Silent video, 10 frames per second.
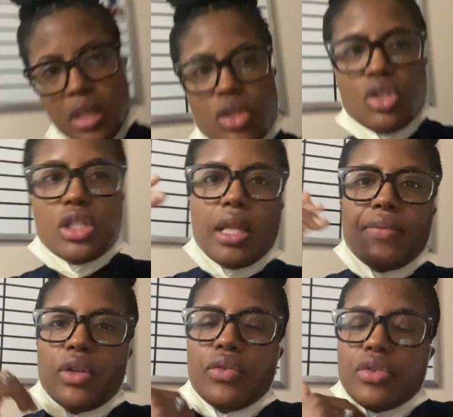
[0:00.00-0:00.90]
These are just
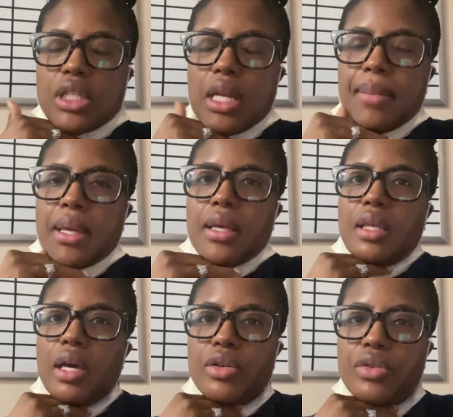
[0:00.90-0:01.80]
leftovers that I made
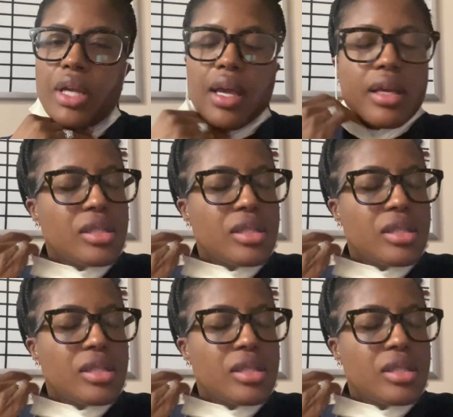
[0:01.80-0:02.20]
the other day.